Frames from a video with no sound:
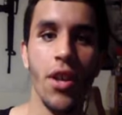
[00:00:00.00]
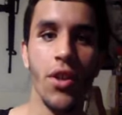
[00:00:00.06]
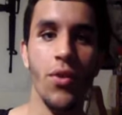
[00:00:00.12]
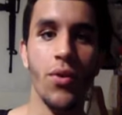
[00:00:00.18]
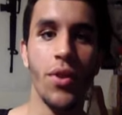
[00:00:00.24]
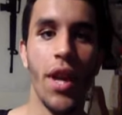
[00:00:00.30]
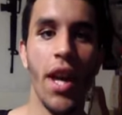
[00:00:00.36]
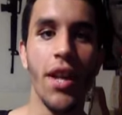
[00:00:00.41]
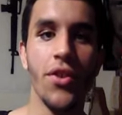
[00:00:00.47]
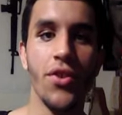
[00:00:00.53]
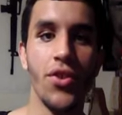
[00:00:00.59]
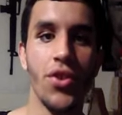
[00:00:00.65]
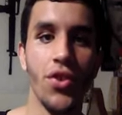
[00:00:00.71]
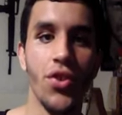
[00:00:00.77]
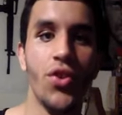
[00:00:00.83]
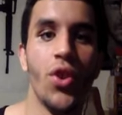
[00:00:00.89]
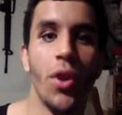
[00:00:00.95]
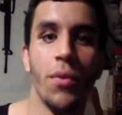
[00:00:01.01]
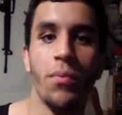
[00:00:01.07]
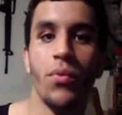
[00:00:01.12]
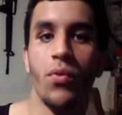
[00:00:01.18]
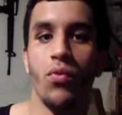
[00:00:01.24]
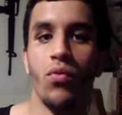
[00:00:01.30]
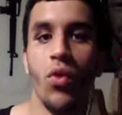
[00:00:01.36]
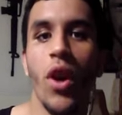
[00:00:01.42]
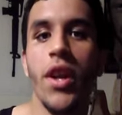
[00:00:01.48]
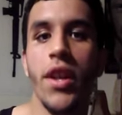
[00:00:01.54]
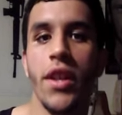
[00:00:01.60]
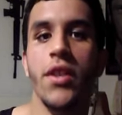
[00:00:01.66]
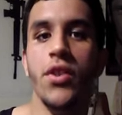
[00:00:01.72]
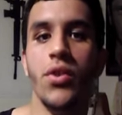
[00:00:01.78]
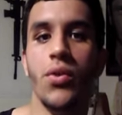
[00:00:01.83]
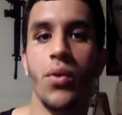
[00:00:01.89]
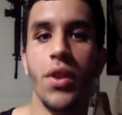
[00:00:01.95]
You can't just jump right
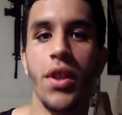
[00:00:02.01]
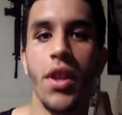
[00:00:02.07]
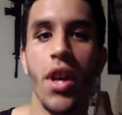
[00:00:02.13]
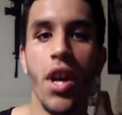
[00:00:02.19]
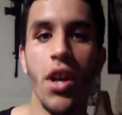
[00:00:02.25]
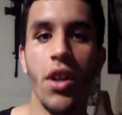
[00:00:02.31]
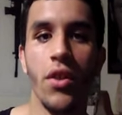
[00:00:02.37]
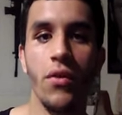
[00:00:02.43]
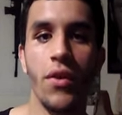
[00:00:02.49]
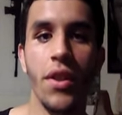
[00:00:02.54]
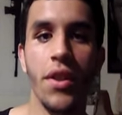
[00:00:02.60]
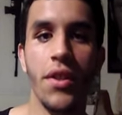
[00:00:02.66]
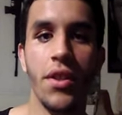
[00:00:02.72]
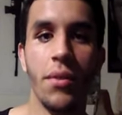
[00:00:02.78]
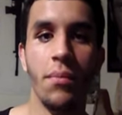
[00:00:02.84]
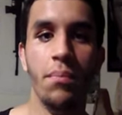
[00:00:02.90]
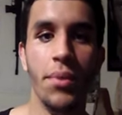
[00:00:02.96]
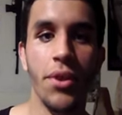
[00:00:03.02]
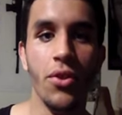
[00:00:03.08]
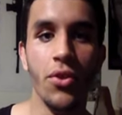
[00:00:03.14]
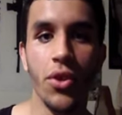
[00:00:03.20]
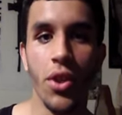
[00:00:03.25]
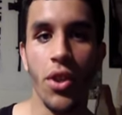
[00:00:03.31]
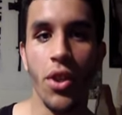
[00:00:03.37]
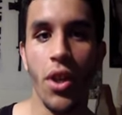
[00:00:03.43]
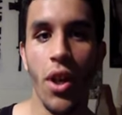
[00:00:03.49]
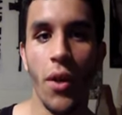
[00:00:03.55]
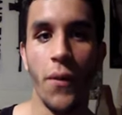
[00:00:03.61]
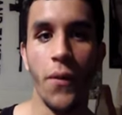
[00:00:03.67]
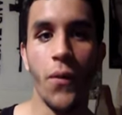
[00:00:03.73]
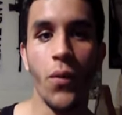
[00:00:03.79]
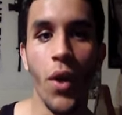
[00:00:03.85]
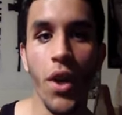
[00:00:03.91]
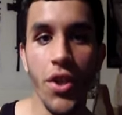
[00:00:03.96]
into it. You need to build a
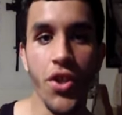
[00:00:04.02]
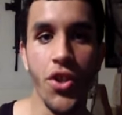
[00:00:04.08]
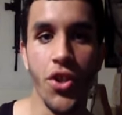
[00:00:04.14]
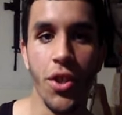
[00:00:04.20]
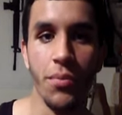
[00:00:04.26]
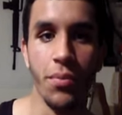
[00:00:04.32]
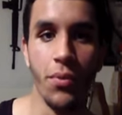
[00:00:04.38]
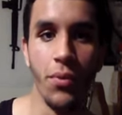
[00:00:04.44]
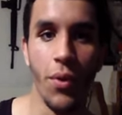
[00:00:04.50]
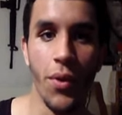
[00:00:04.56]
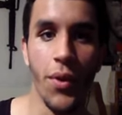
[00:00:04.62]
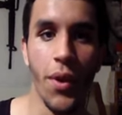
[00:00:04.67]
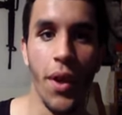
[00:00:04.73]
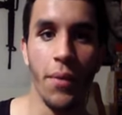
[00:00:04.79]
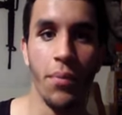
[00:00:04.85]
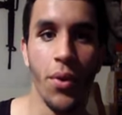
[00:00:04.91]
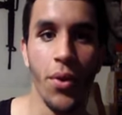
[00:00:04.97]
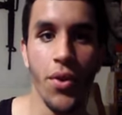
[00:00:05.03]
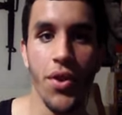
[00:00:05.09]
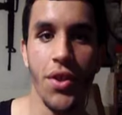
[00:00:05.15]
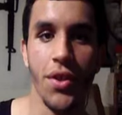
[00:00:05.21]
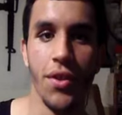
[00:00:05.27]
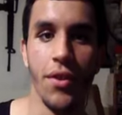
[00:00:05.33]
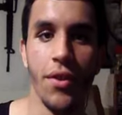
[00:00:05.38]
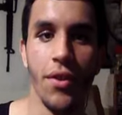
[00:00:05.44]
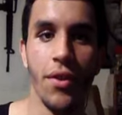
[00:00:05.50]
friendship with that person.